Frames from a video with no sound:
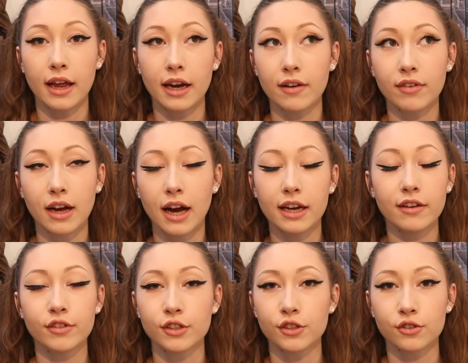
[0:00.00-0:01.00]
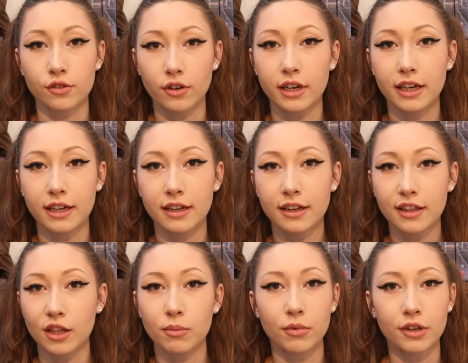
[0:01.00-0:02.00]
and I've kind of destroyed
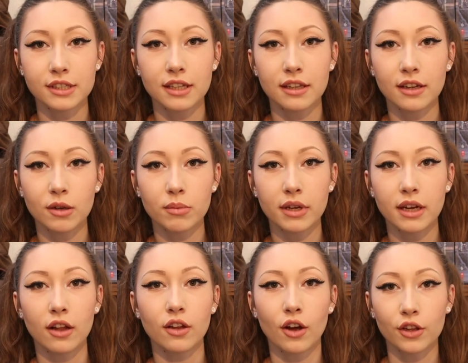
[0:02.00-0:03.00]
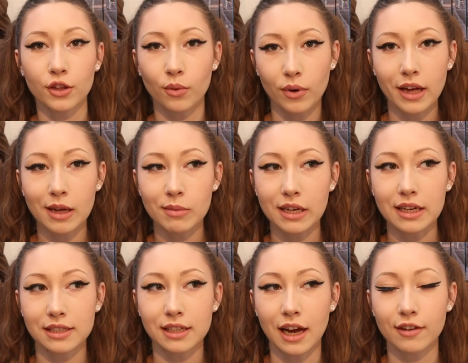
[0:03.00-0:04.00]
the books a little bit along the way
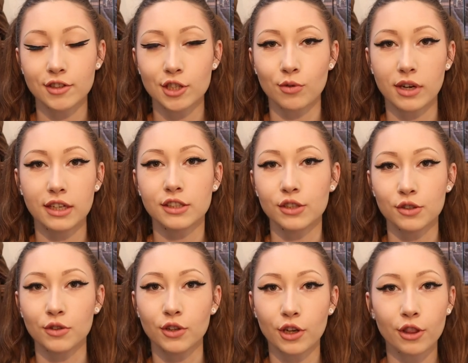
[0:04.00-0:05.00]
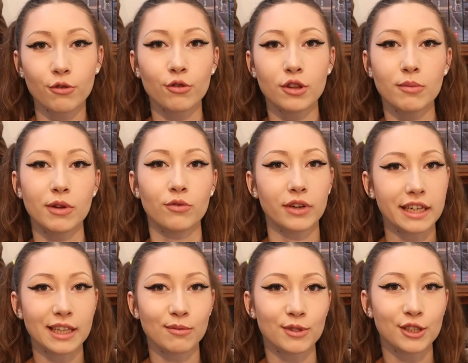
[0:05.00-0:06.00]
because I just wanted to look through them and
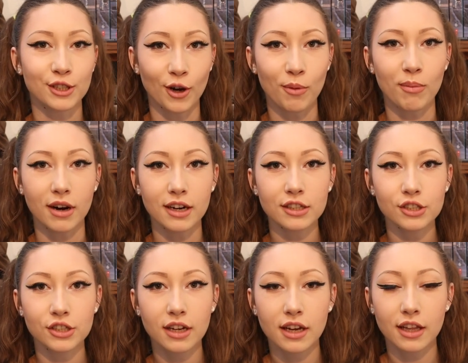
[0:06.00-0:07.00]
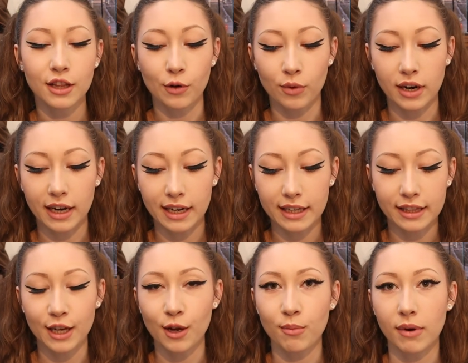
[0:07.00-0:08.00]
read them so much but when I get
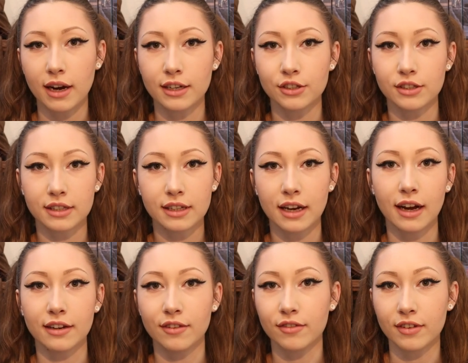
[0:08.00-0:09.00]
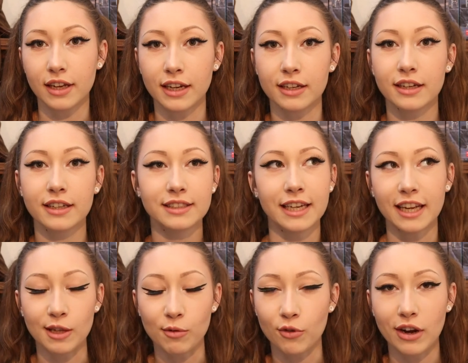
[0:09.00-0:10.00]
them I just kind of like
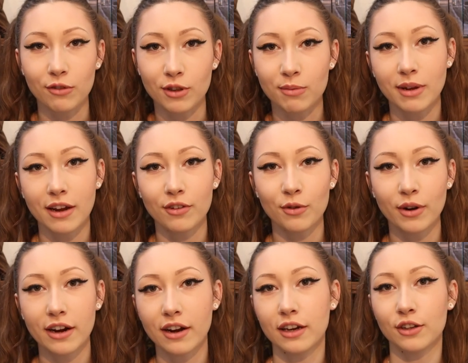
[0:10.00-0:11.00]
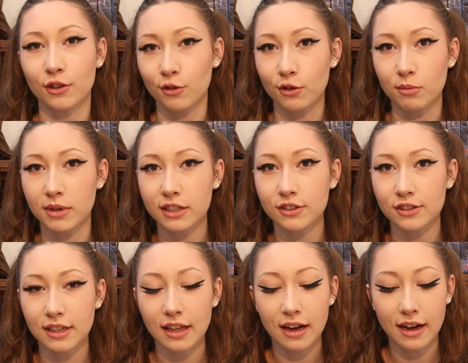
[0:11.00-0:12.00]
take them around with me everywhere and look through the
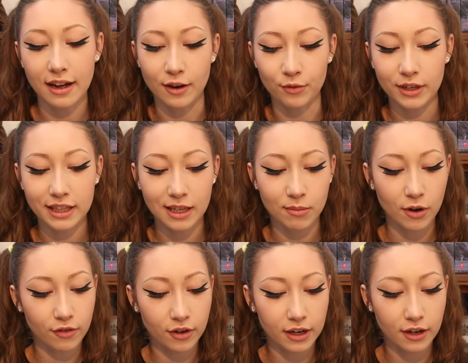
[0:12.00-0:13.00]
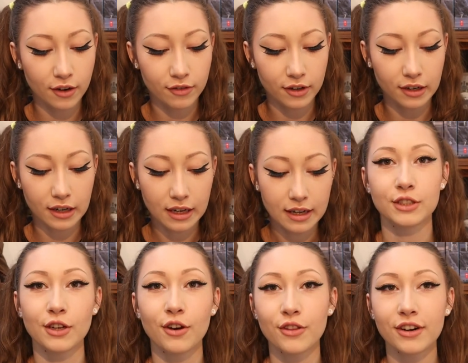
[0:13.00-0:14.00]
pictures a lot and read them over and over.
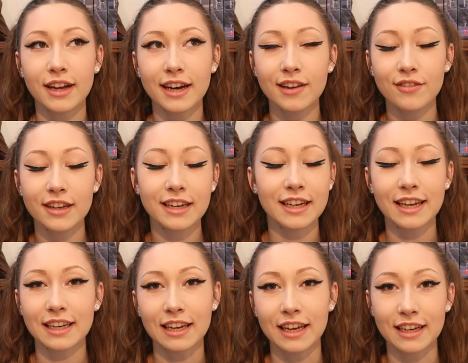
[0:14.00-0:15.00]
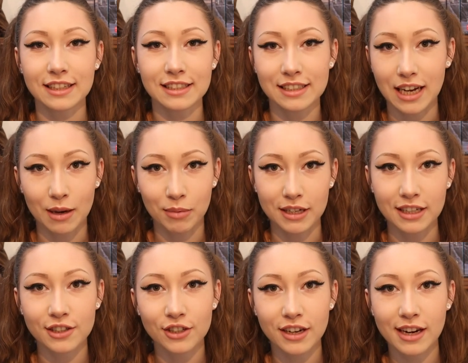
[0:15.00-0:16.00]
So they're not even in like top
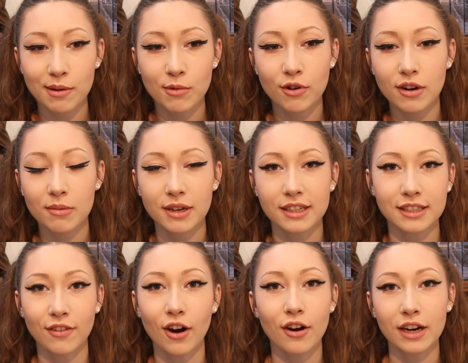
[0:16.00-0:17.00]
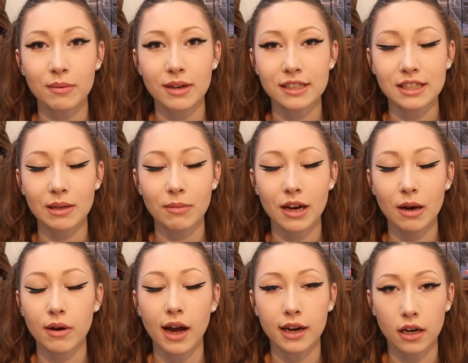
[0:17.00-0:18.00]
condition anymore because I've already messed them
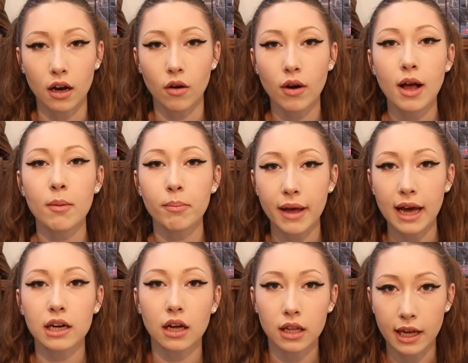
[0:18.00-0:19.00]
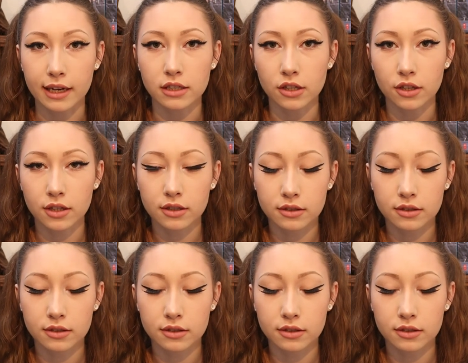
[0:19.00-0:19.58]
up. I know, bad collector.